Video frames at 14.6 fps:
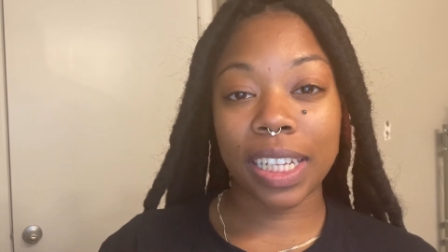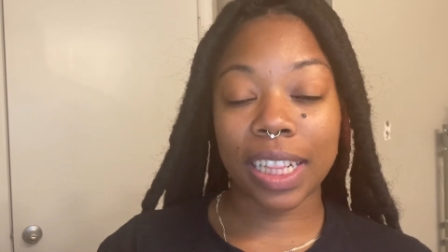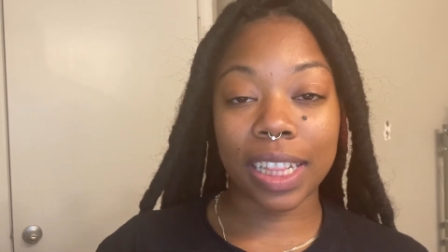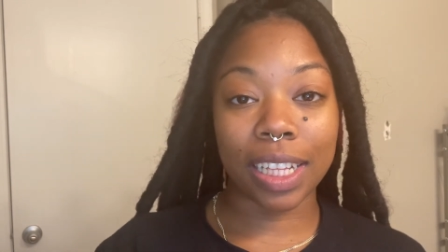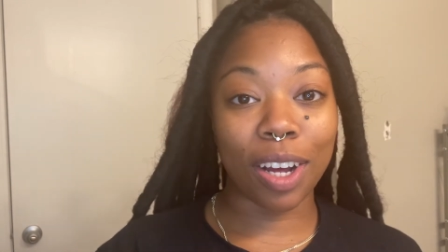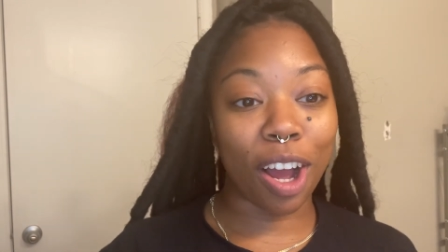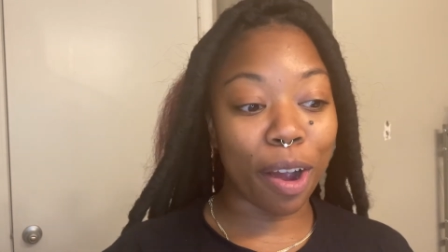
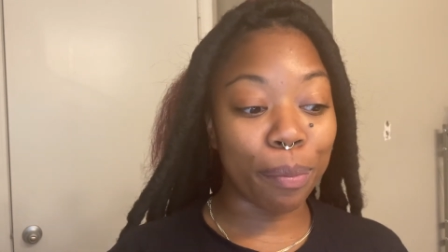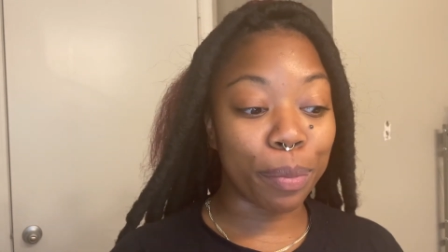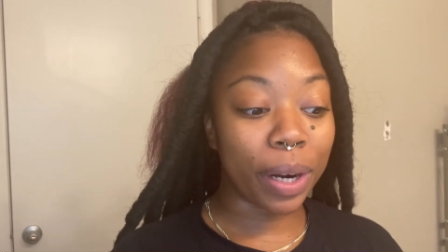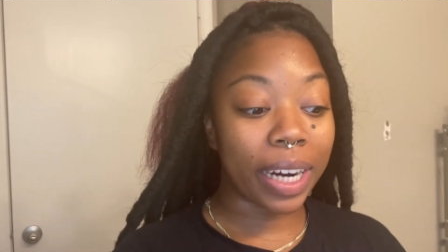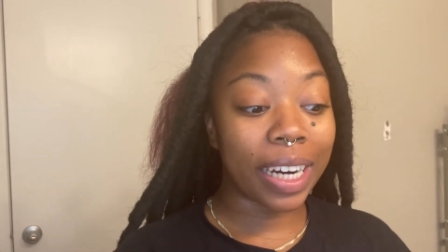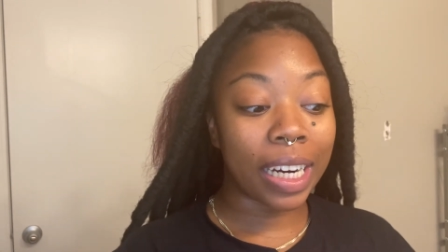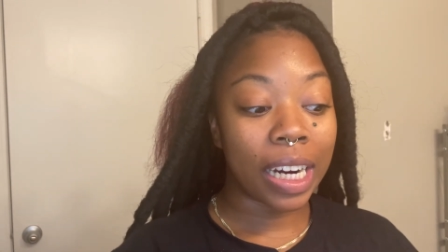the
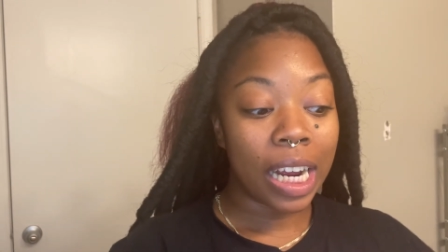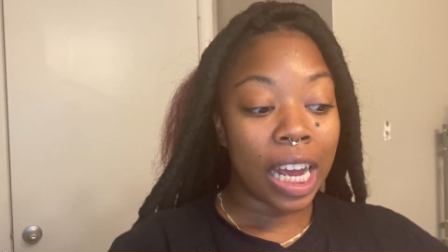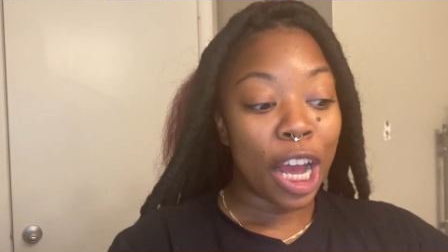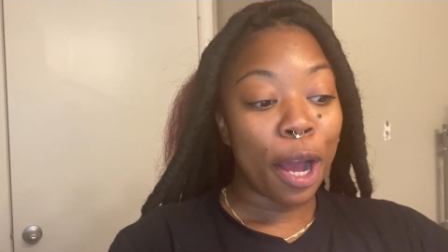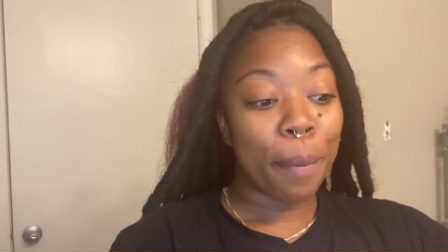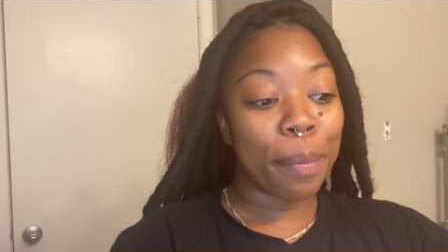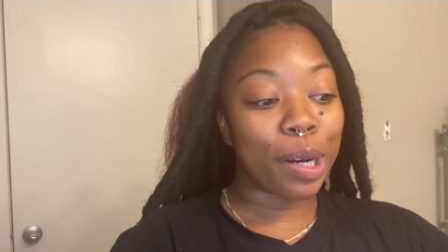ombre
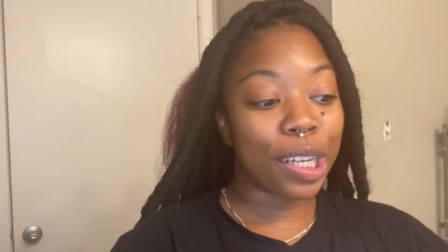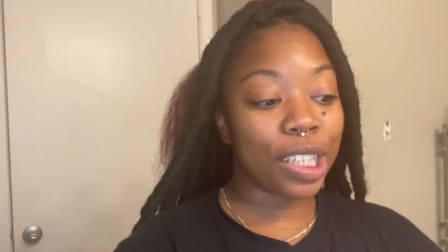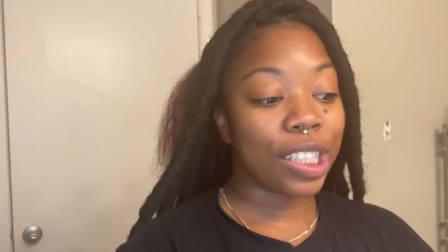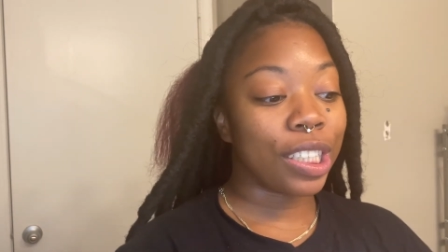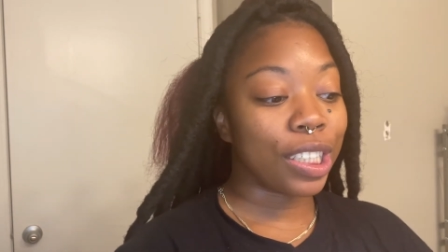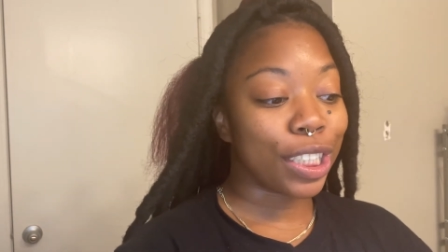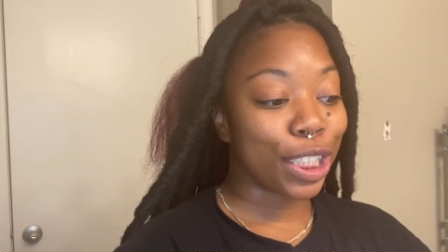
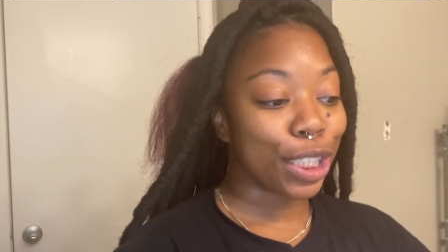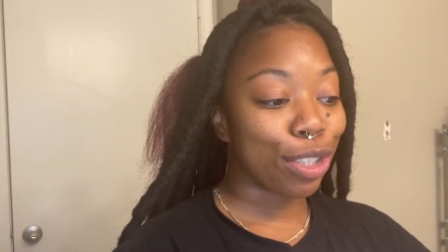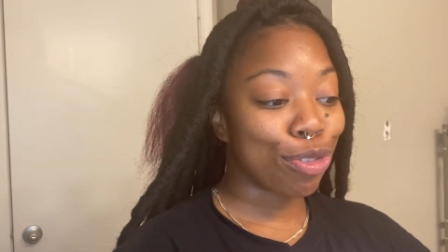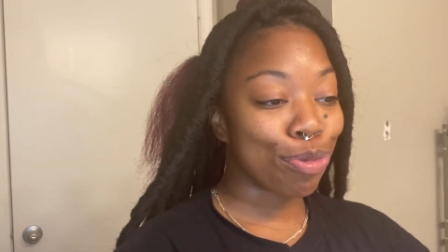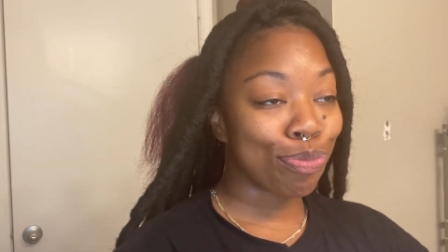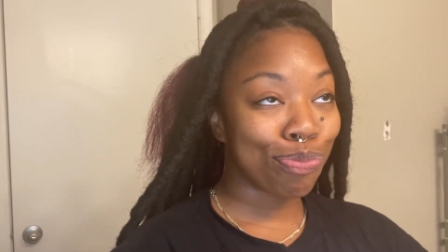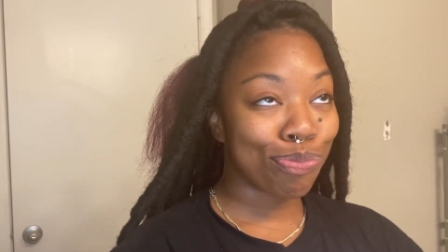
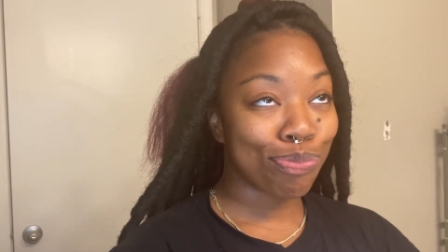because